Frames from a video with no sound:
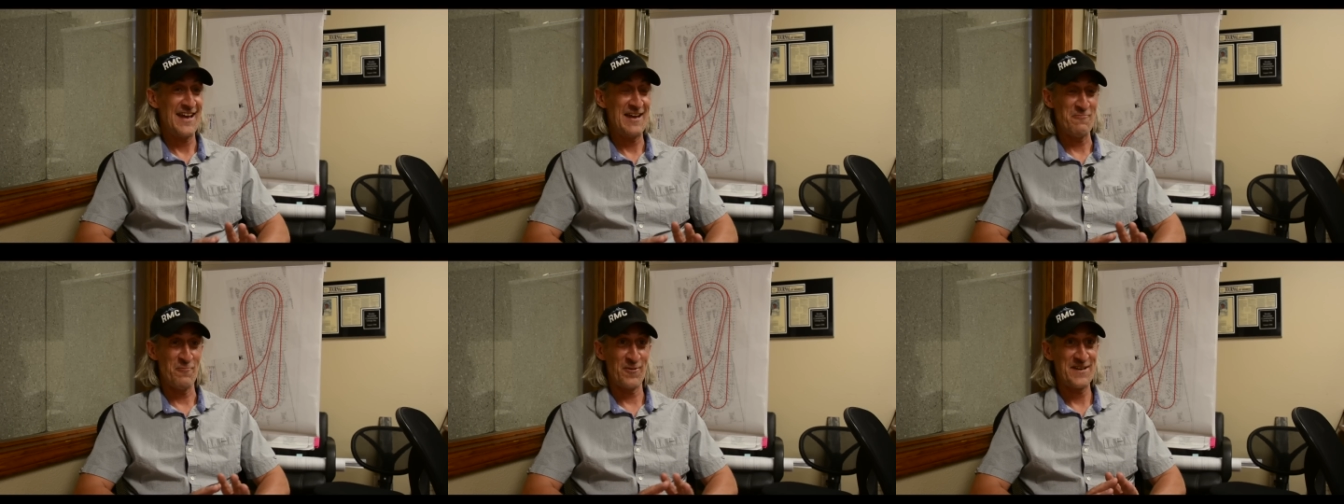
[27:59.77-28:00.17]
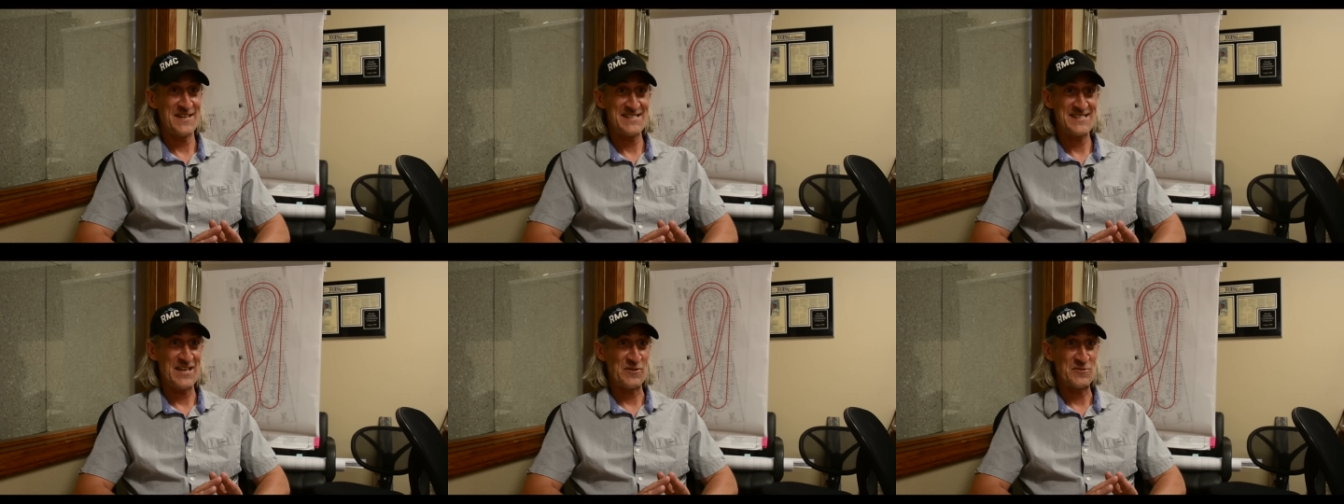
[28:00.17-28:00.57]
and we're
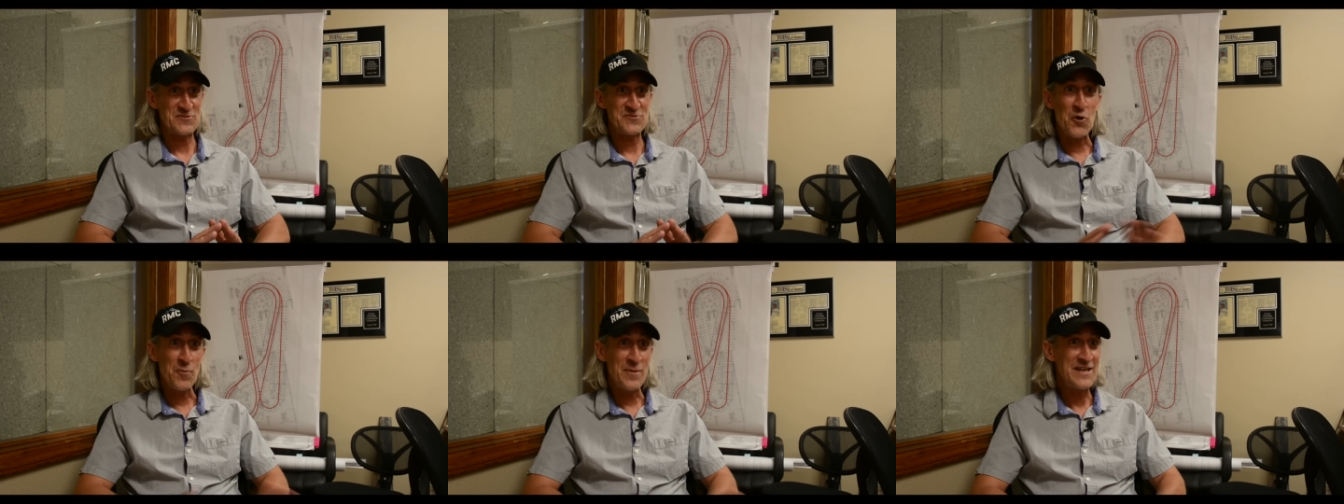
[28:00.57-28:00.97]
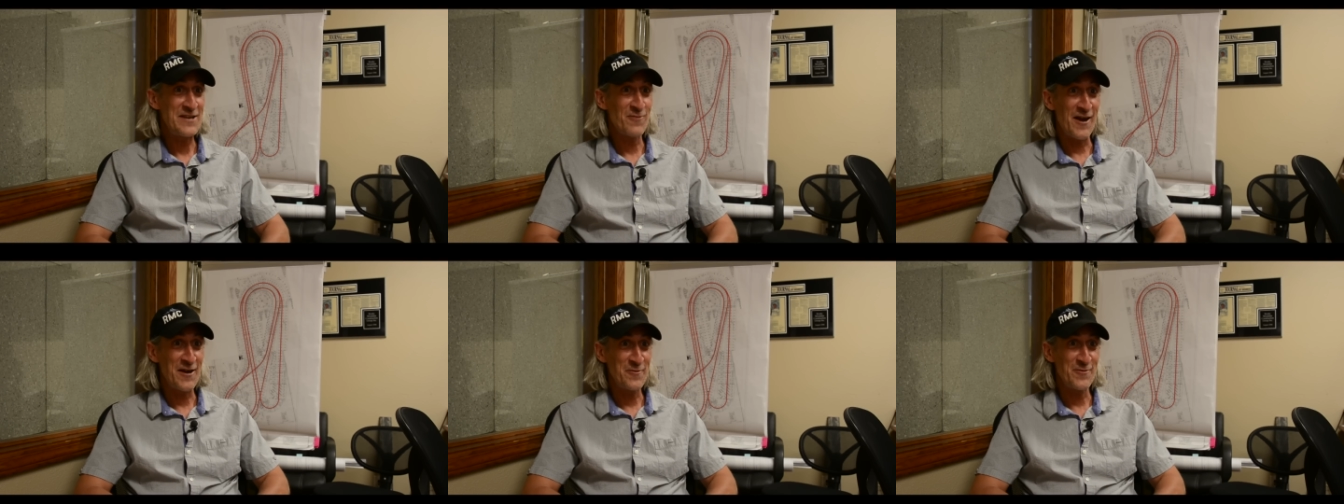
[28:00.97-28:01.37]
gonna sell so many
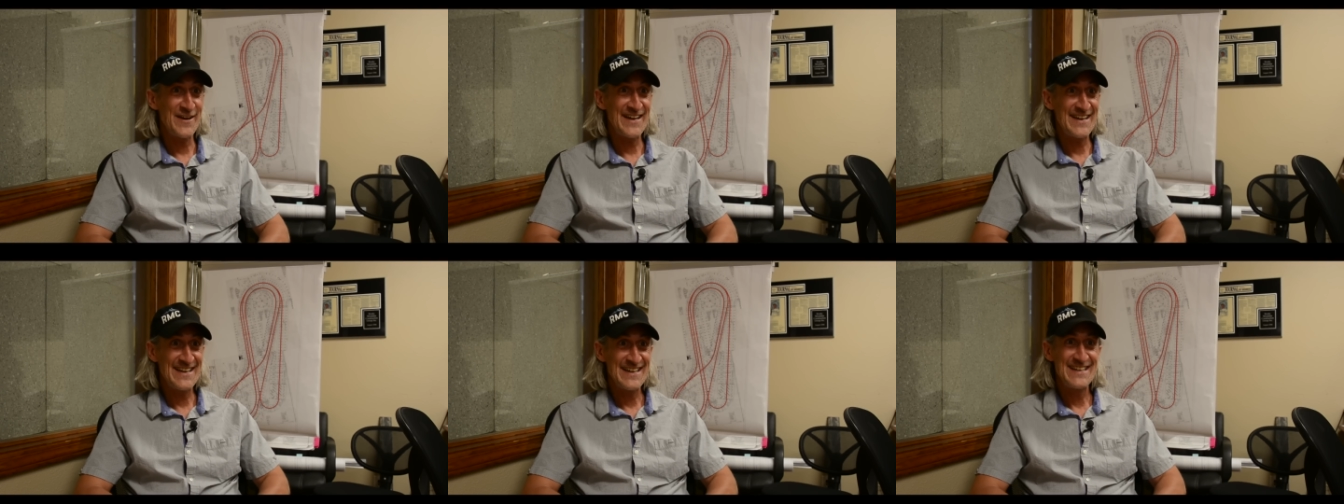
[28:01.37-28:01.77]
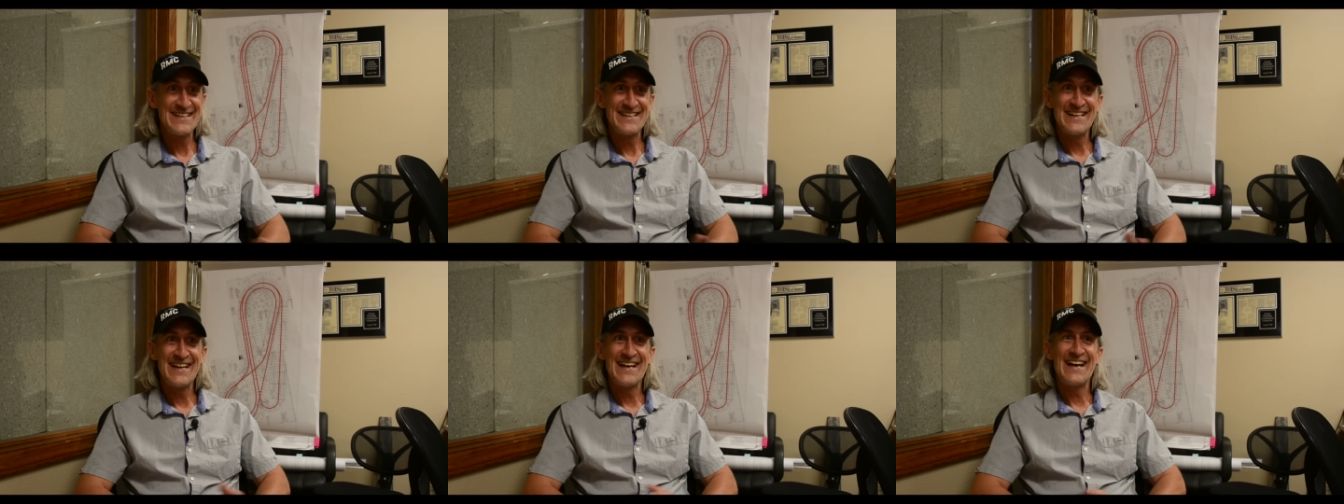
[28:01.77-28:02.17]
right away.
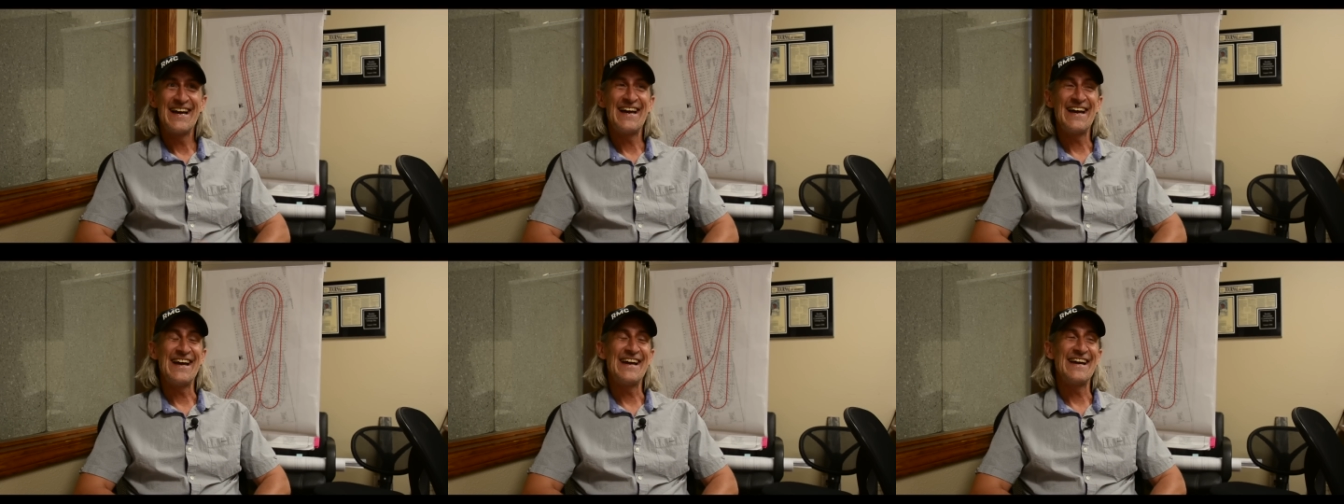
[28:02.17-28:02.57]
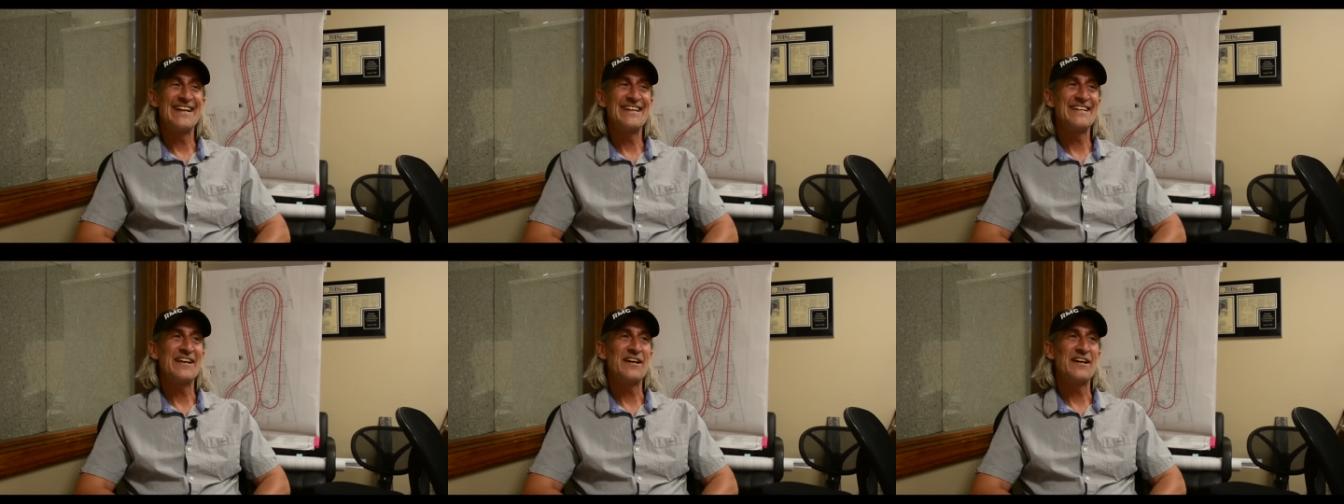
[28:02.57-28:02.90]
And